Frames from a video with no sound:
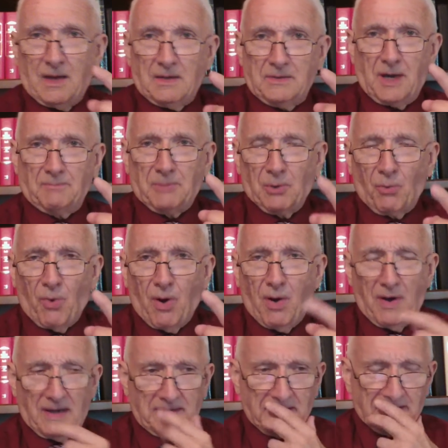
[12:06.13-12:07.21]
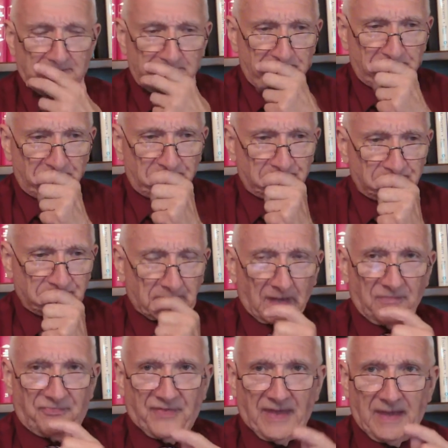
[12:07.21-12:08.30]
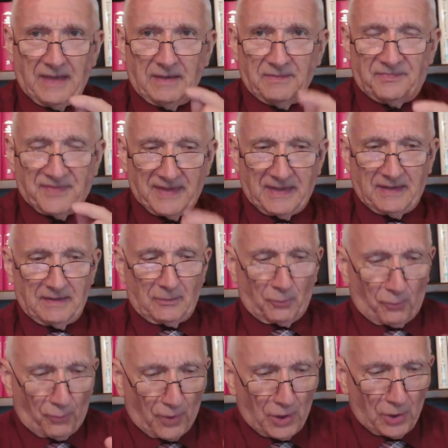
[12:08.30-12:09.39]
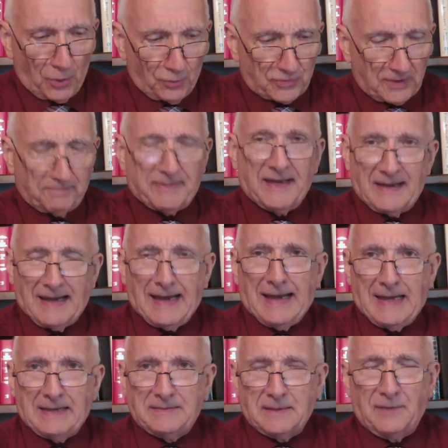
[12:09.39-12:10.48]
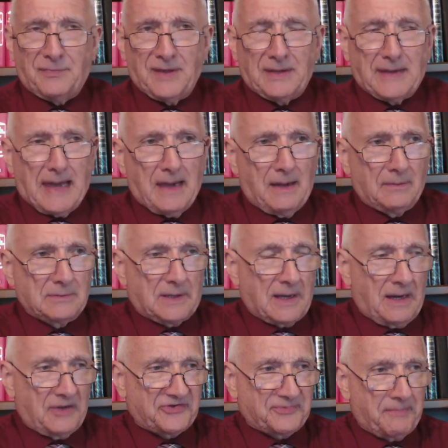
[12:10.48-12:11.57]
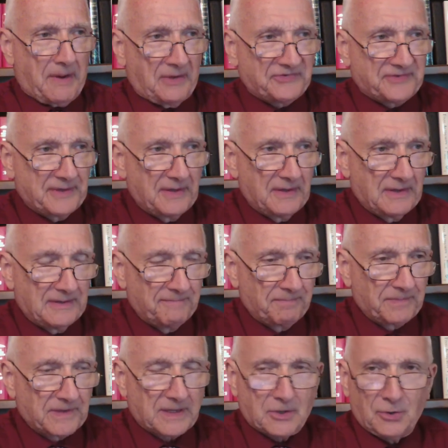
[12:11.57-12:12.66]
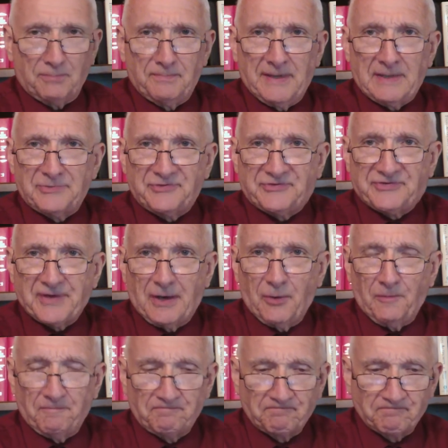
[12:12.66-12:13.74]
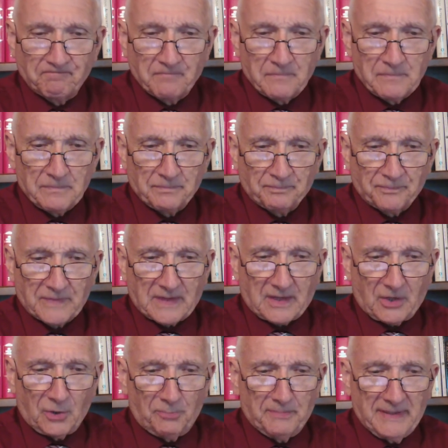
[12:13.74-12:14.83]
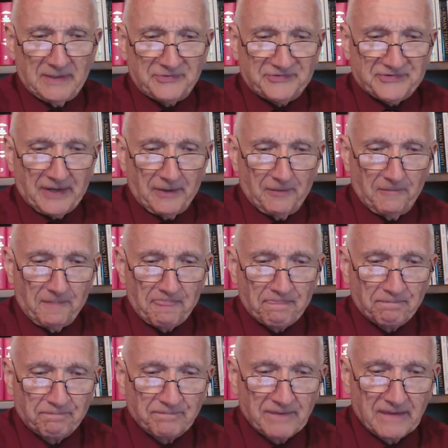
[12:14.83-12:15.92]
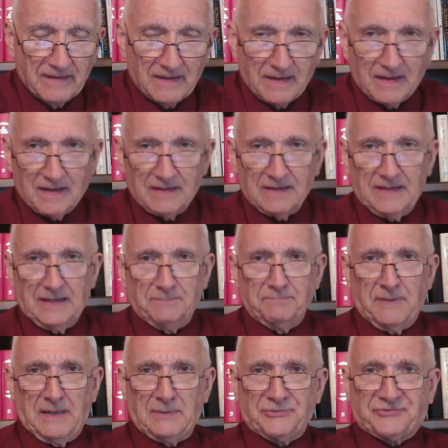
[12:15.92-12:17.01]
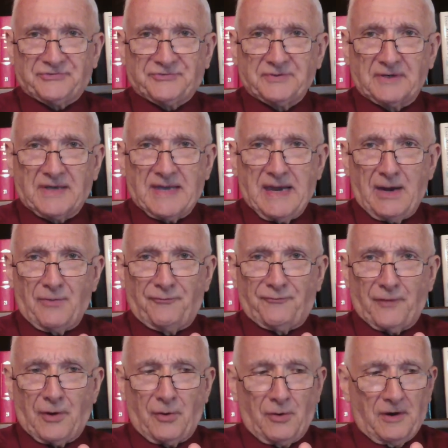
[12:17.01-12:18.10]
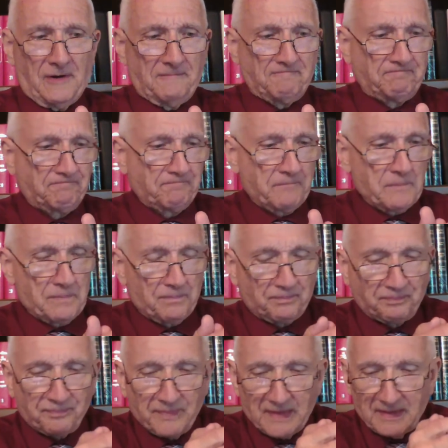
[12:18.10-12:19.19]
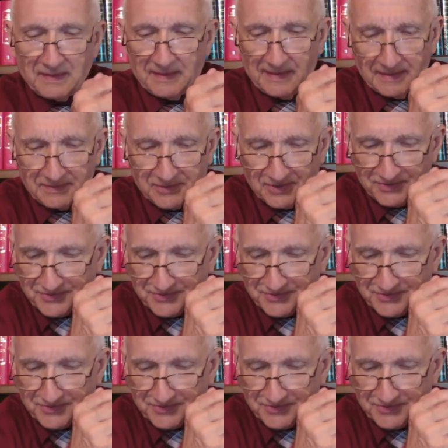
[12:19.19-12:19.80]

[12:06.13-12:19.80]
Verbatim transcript: Number one, the, the root behind the noun cosmos, komidzo. Komidzo. It means to care for, to